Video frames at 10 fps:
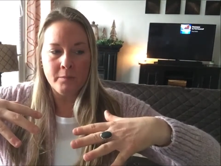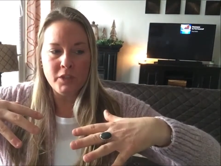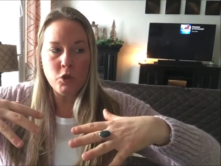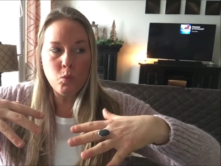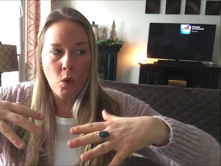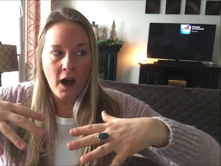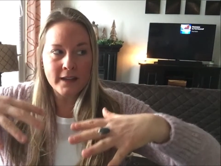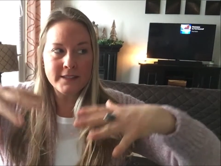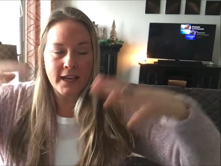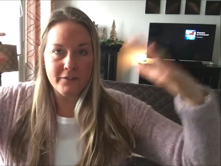you
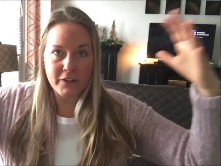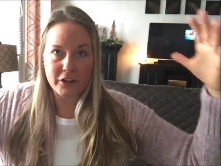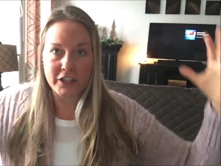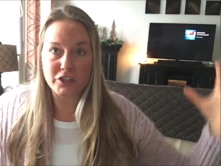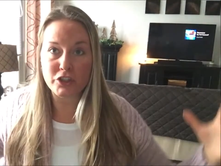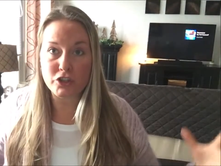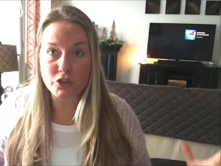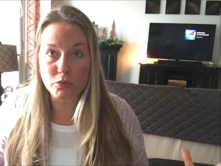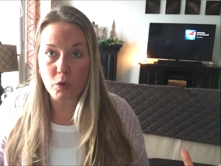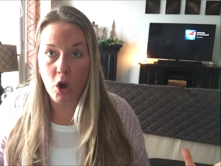want a very
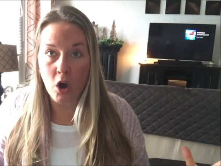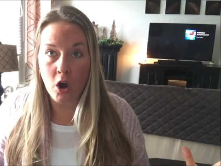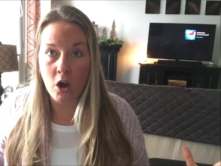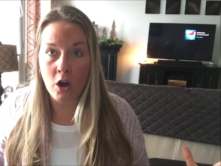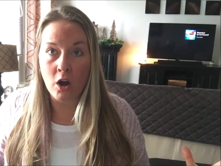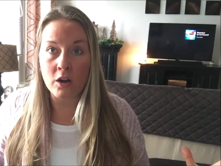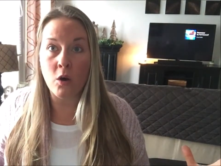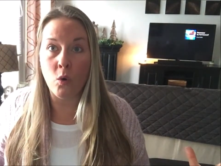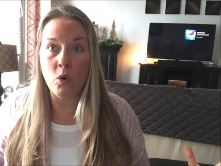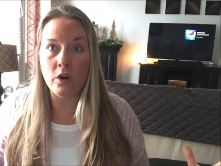strong
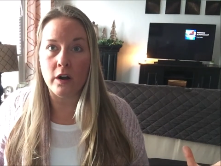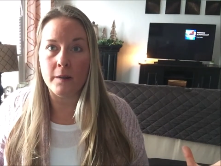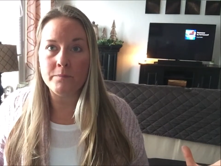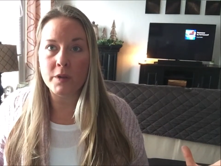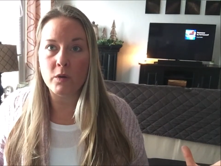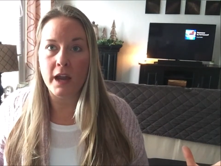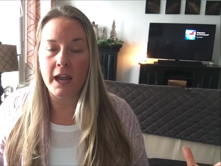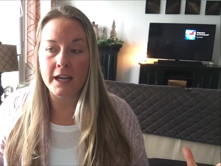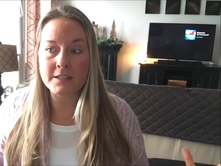aura, okay?